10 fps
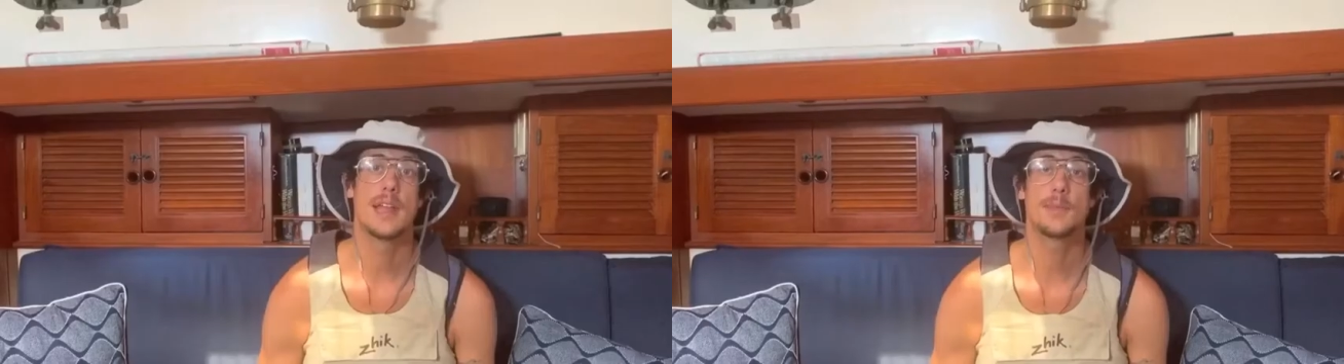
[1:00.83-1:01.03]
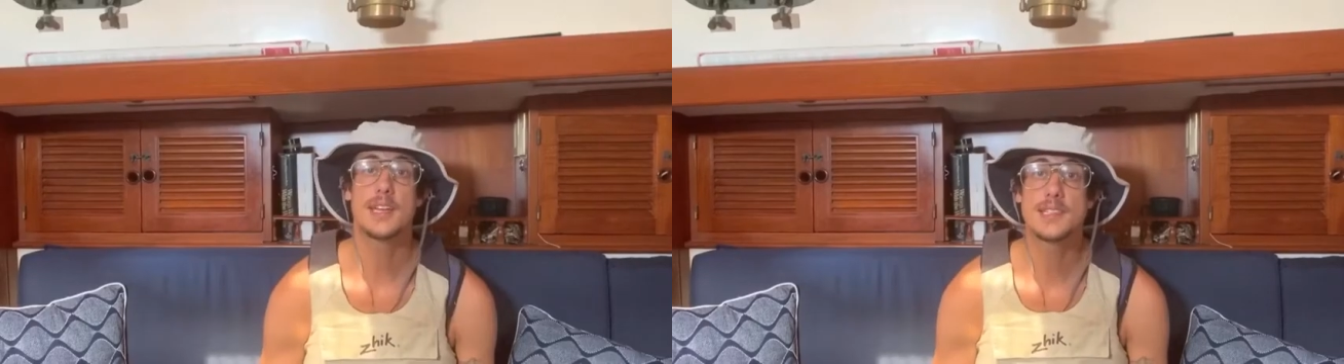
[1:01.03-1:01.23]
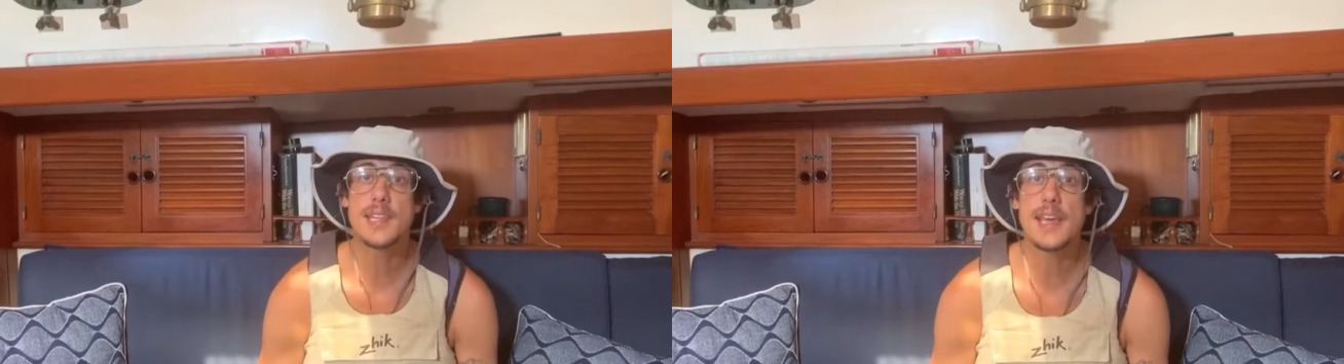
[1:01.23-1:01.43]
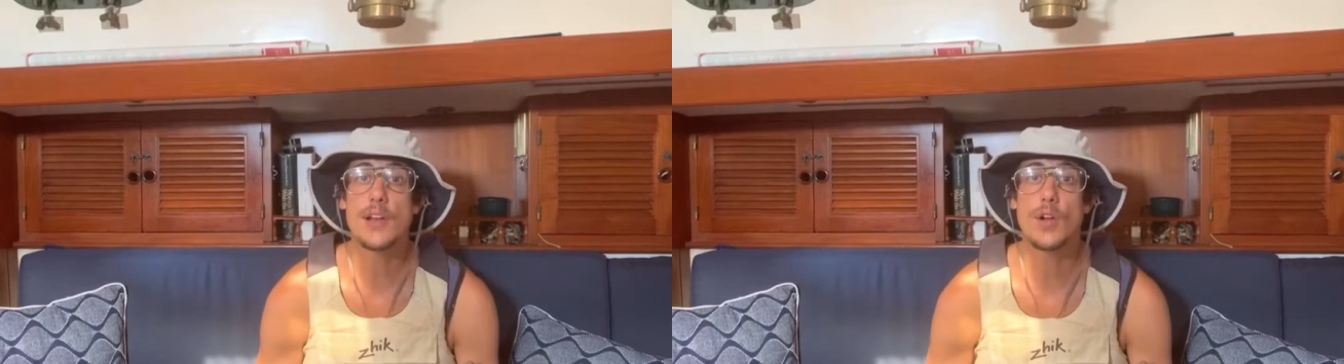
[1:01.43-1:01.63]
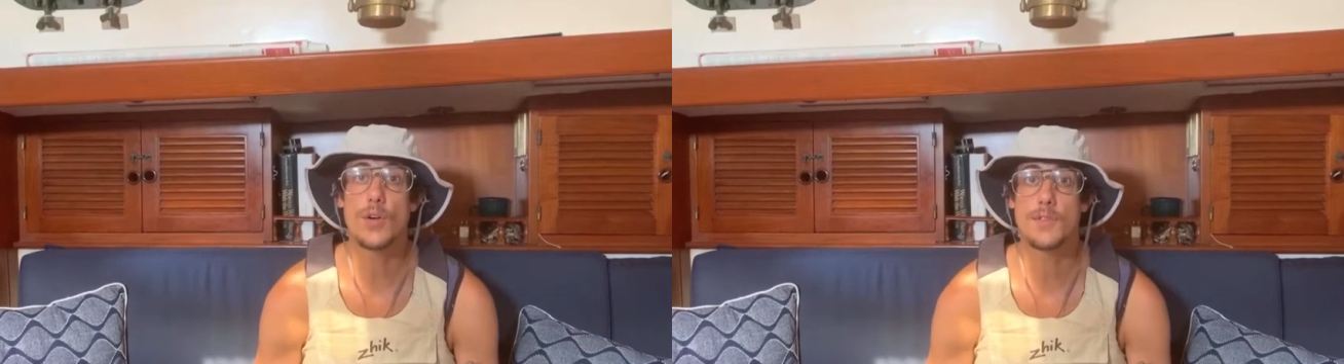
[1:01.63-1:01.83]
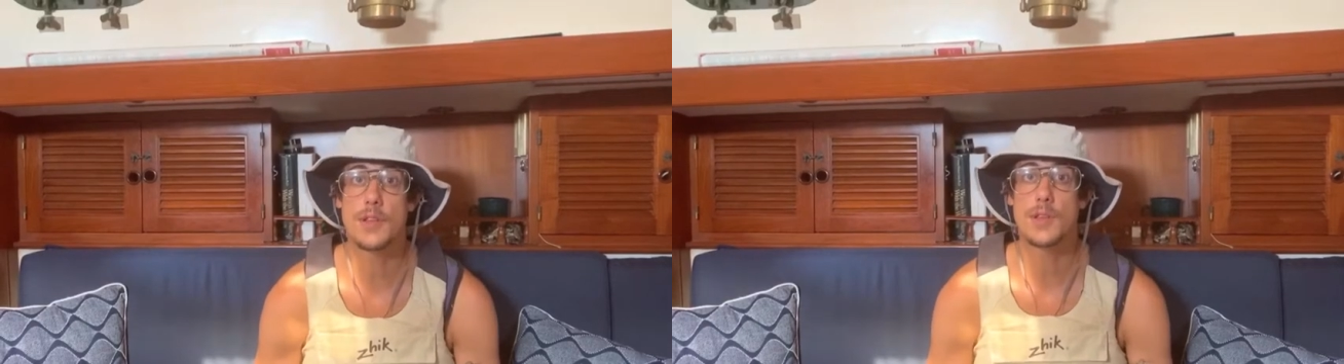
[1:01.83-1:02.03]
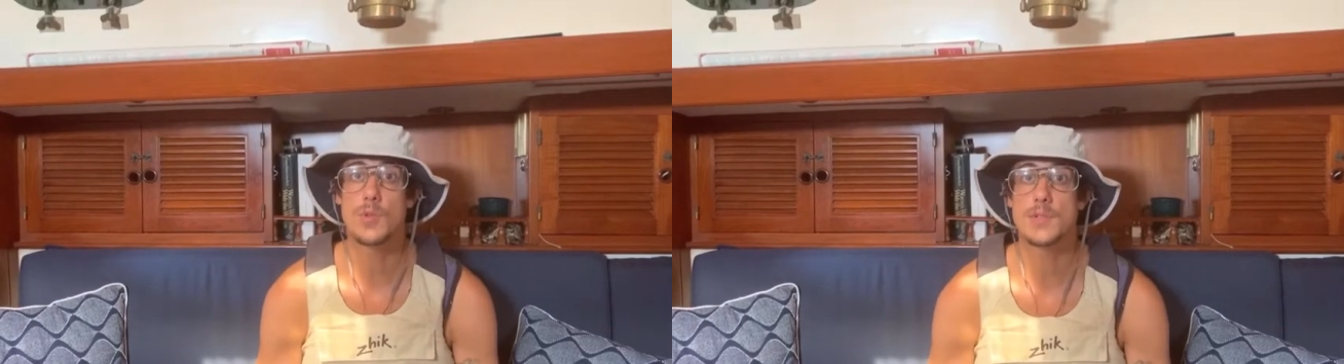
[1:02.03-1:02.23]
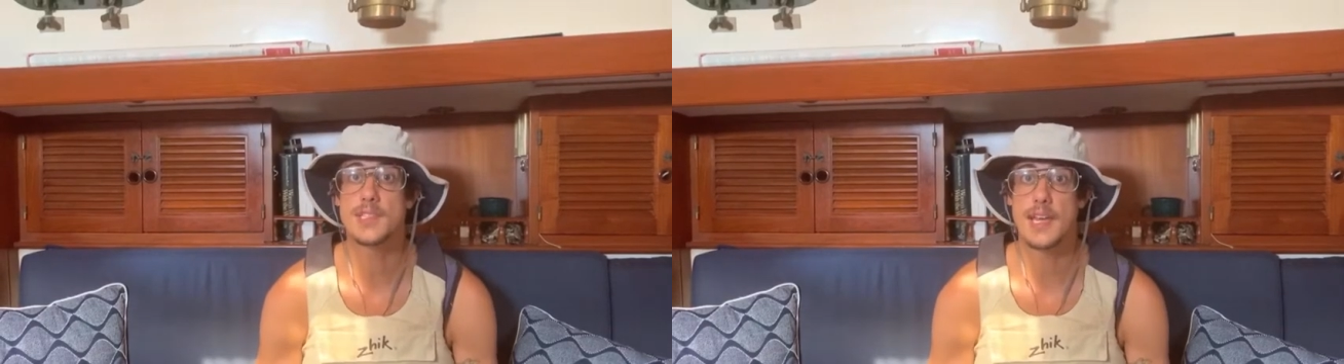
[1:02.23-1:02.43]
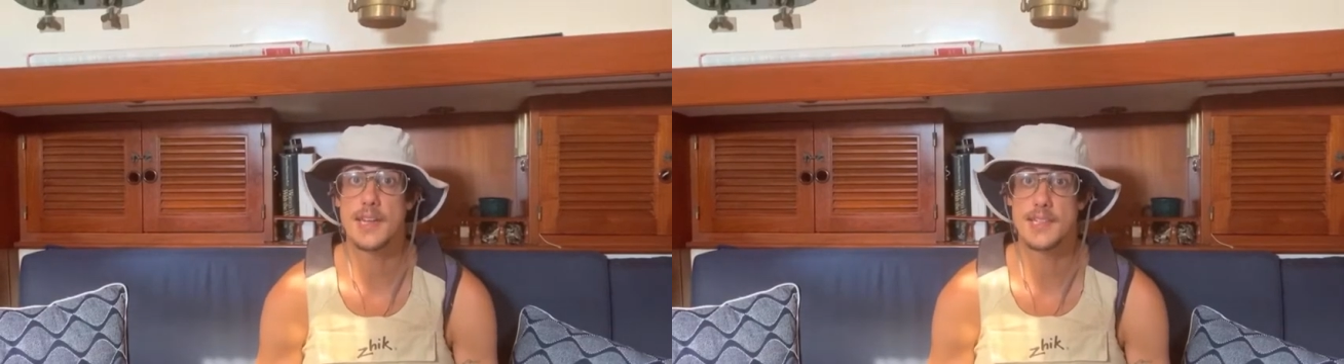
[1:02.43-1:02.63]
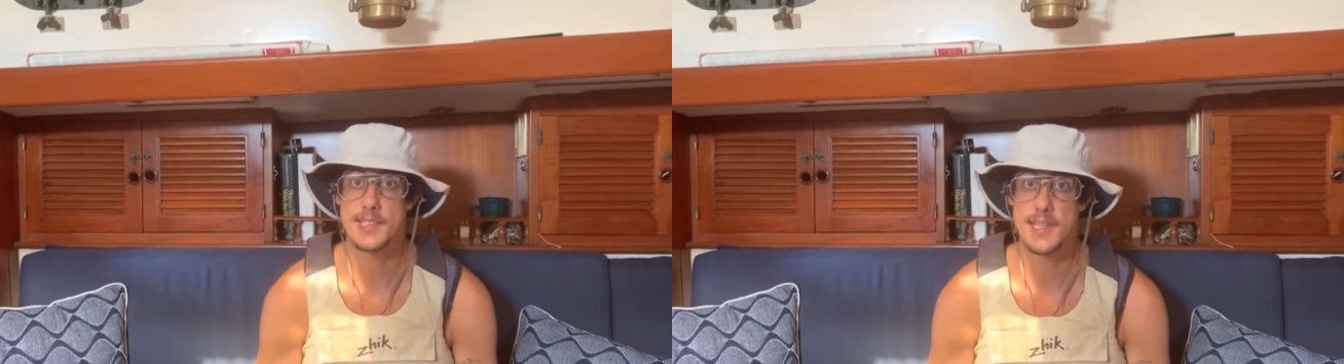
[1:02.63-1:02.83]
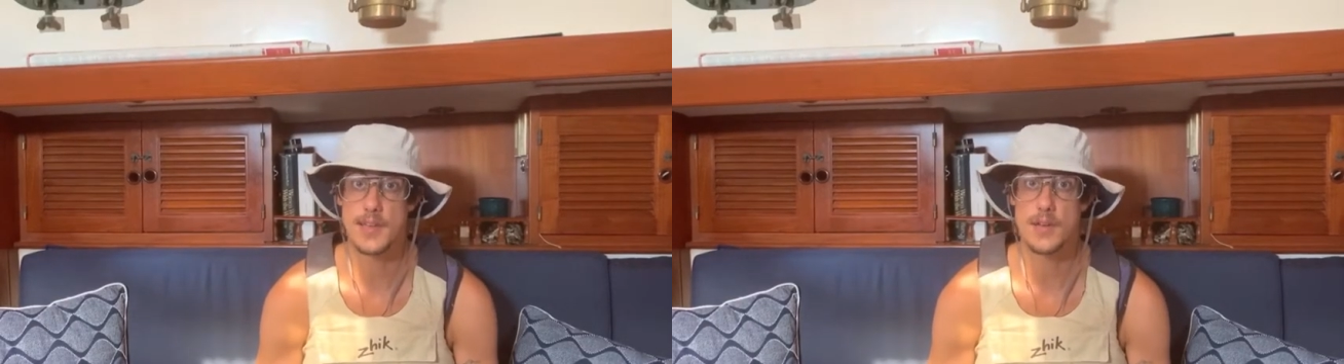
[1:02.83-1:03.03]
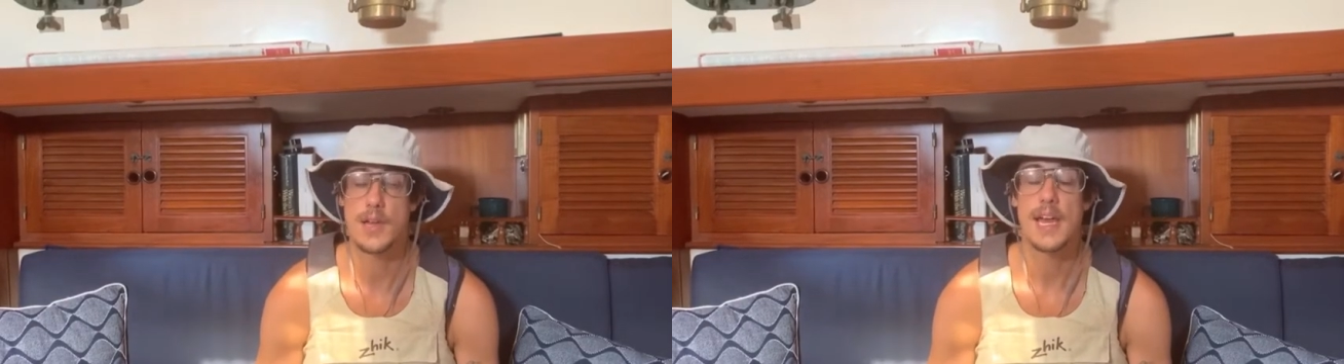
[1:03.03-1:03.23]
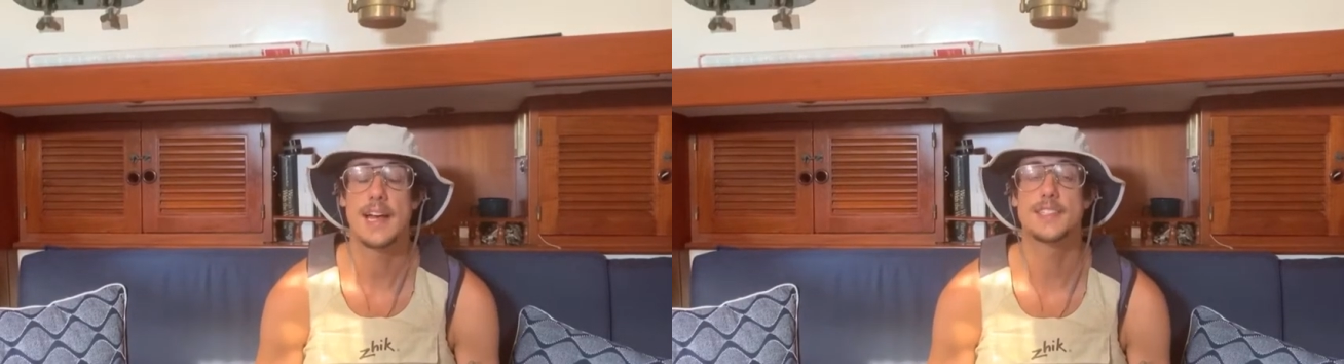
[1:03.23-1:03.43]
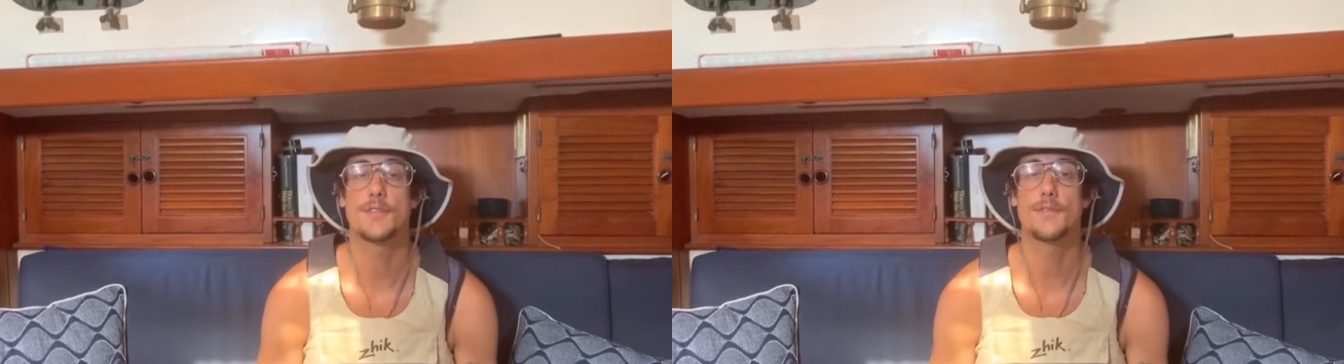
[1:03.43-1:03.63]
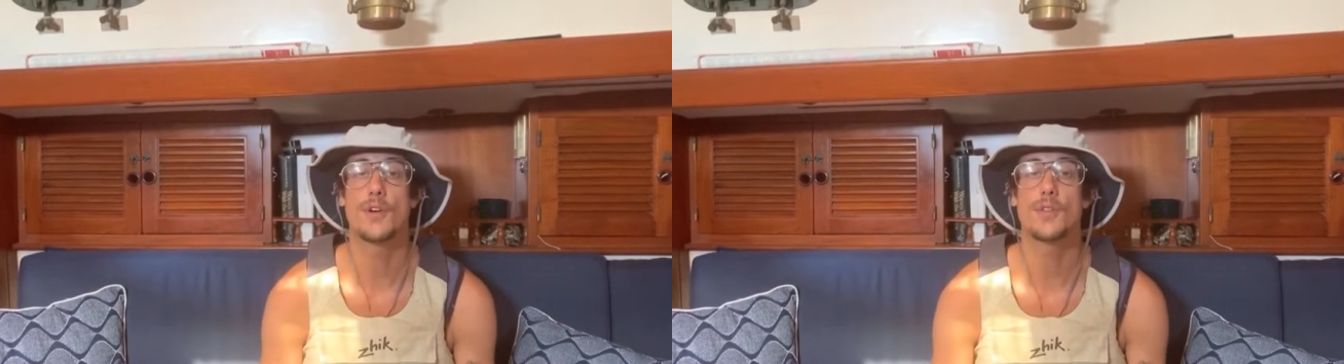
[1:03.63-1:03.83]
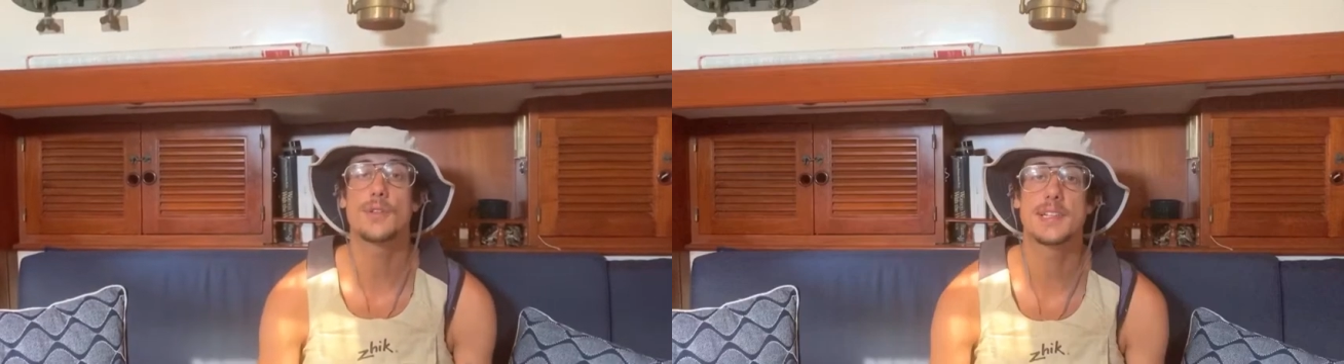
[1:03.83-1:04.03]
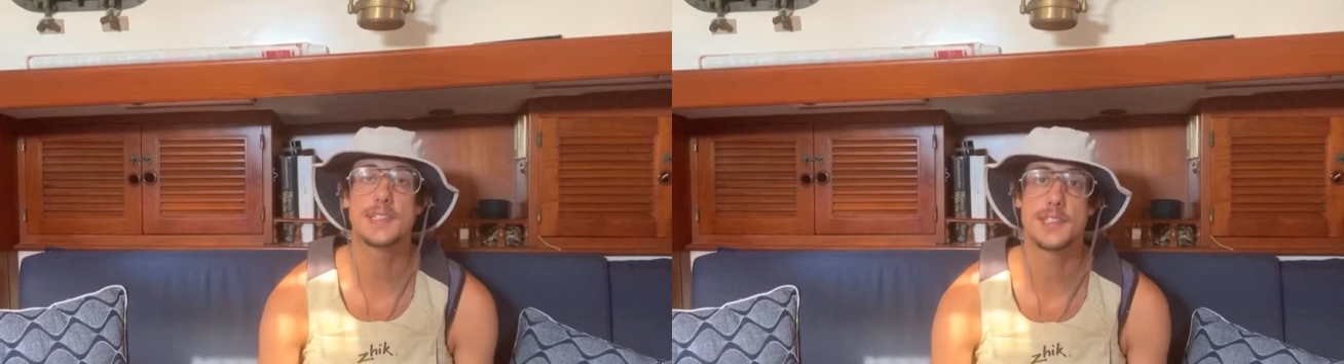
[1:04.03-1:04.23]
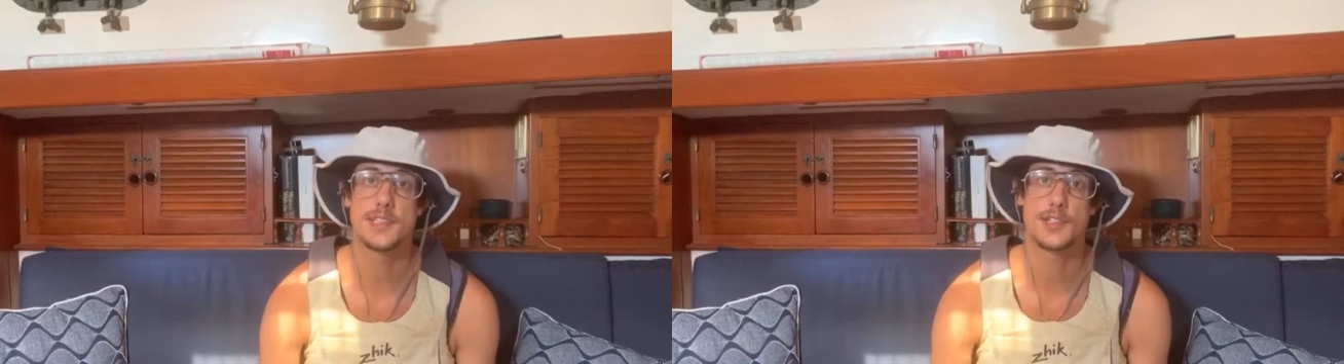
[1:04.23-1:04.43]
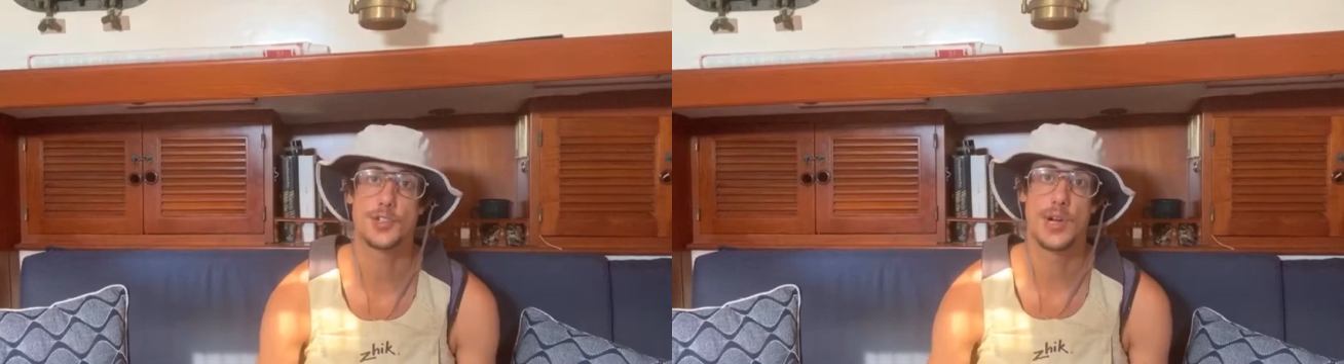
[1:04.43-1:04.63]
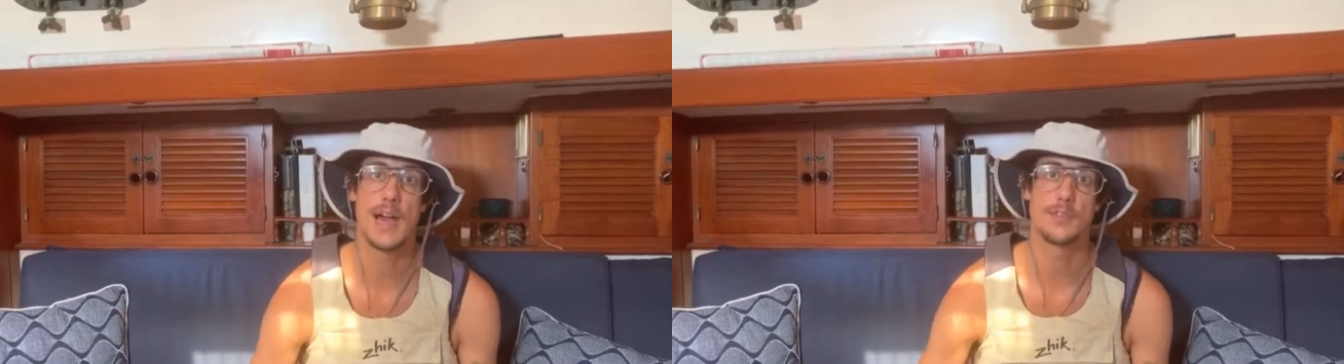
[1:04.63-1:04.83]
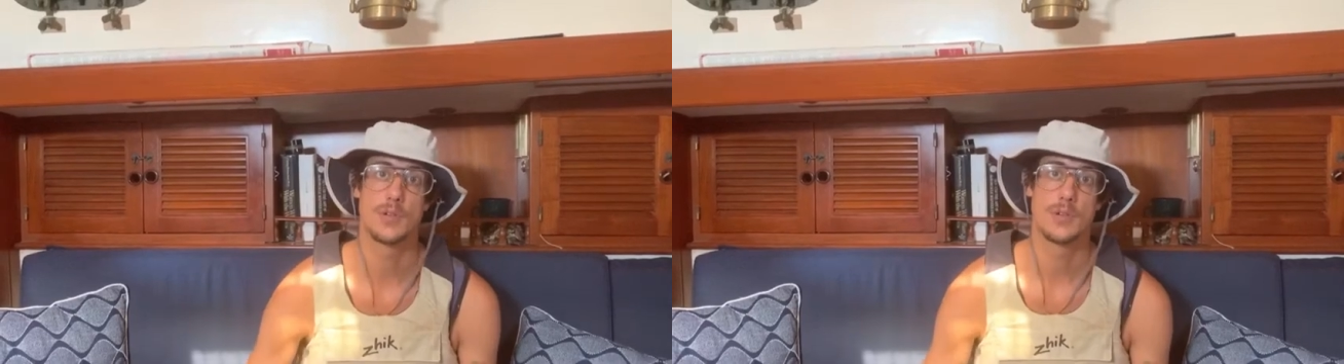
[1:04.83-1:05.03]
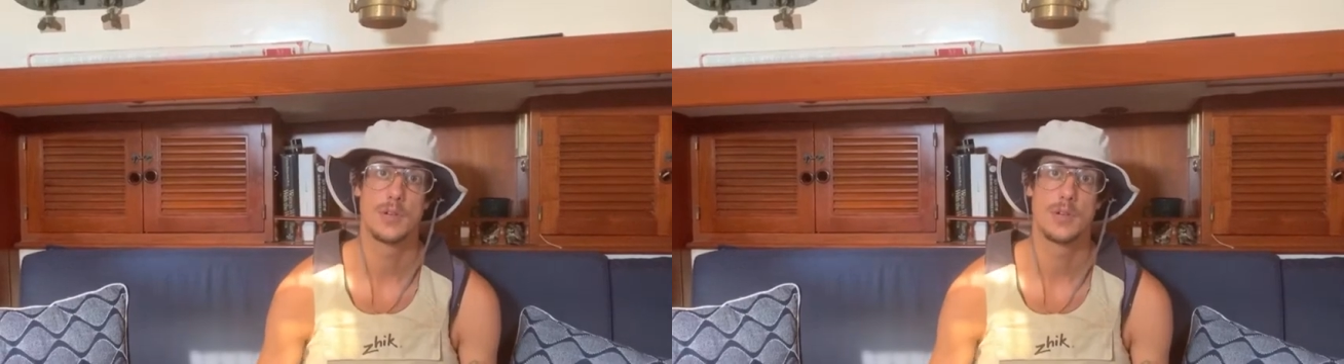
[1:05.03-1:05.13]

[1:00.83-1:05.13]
because the air over the leeward side of the sail has a farther distance to travel,